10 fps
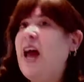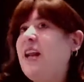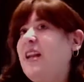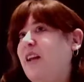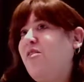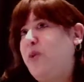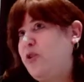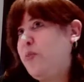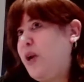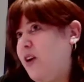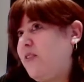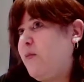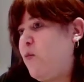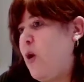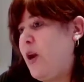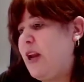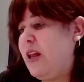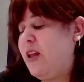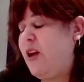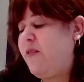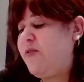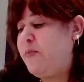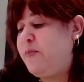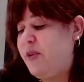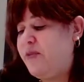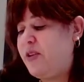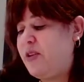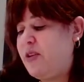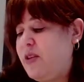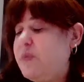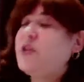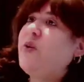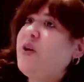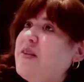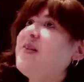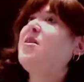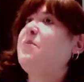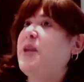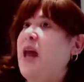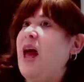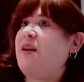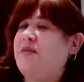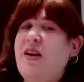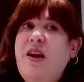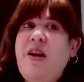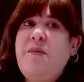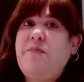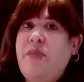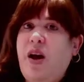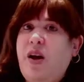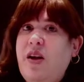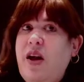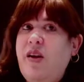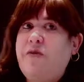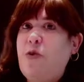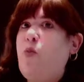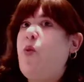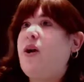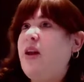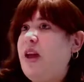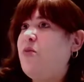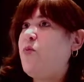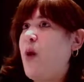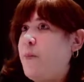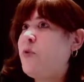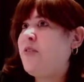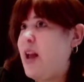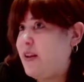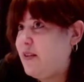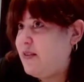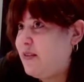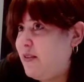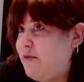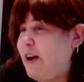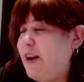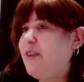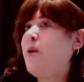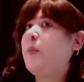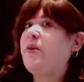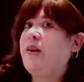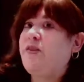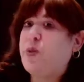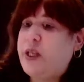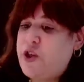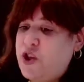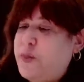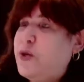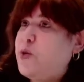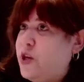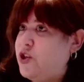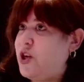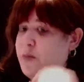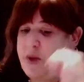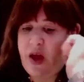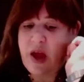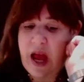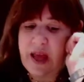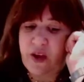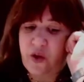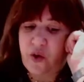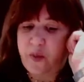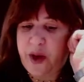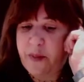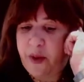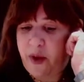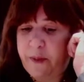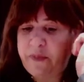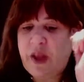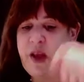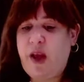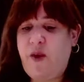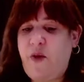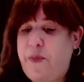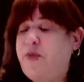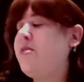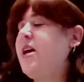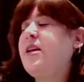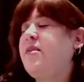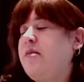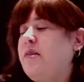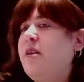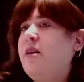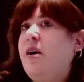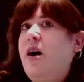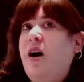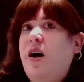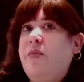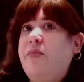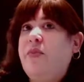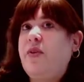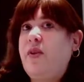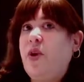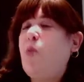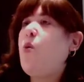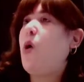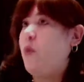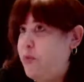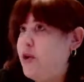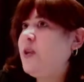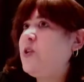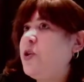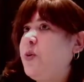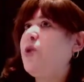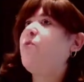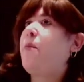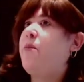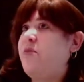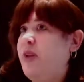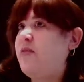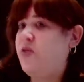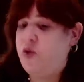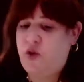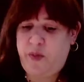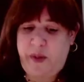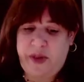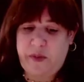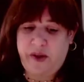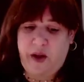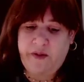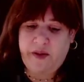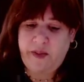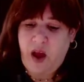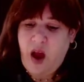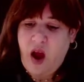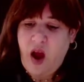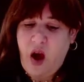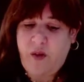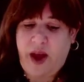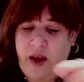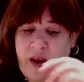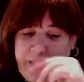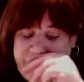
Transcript: and not so much because of the materials in it, but as for what it represents, right? It represents the relationship between Hashem and the Jewish people. It represents, what we put into it. It represents the Jewish people themselves. Okay.